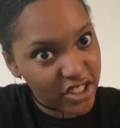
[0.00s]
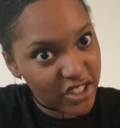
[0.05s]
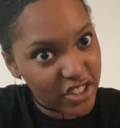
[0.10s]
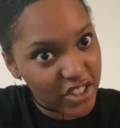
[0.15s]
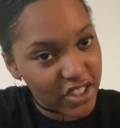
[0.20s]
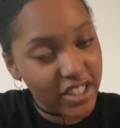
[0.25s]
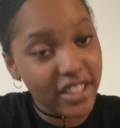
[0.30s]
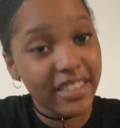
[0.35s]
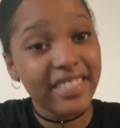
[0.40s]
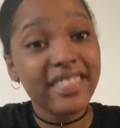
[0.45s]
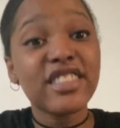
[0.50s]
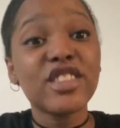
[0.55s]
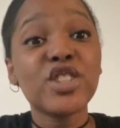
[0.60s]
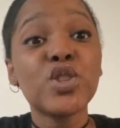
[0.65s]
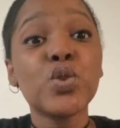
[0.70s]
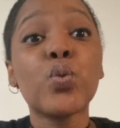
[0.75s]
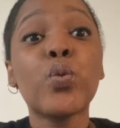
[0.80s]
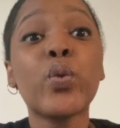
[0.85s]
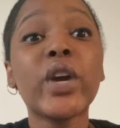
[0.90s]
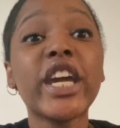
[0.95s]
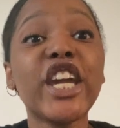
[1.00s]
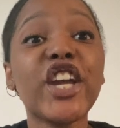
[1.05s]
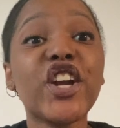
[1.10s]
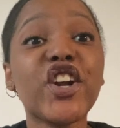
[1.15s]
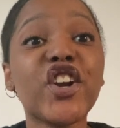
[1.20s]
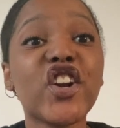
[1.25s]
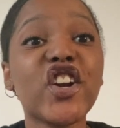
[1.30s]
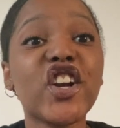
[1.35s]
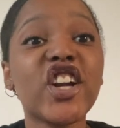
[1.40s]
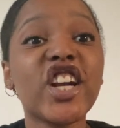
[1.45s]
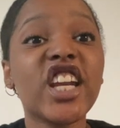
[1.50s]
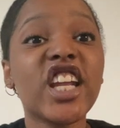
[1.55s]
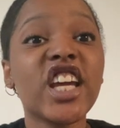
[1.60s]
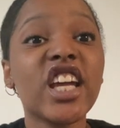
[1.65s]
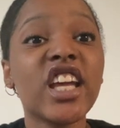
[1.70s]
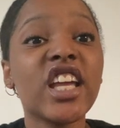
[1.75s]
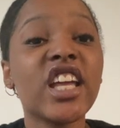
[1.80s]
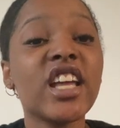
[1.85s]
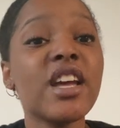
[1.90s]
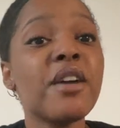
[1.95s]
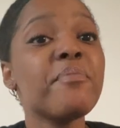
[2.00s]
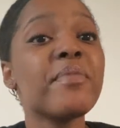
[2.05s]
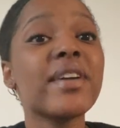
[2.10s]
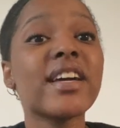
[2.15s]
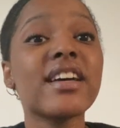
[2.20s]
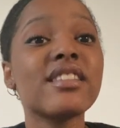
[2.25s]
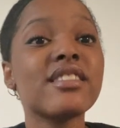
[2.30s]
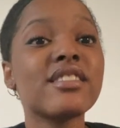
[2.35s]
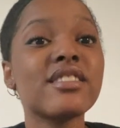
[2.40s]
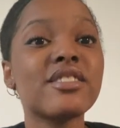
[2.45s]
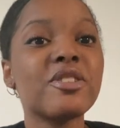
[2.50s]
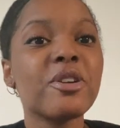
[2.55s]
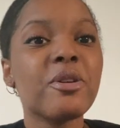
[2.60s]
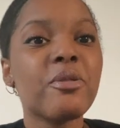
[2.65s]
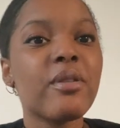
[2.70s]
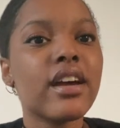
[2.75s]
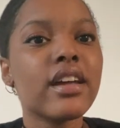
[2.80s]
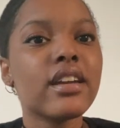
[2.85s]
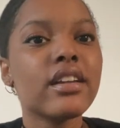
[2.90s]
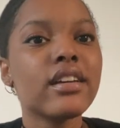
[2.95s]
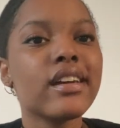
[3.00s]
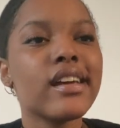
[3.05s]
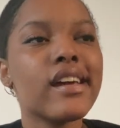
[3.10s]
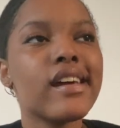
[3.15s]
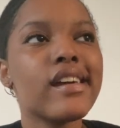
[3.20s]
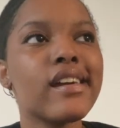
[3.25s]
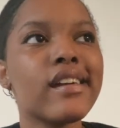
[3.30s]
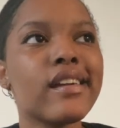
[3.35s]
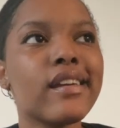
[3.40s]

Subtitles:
It's weird. Because Joanna,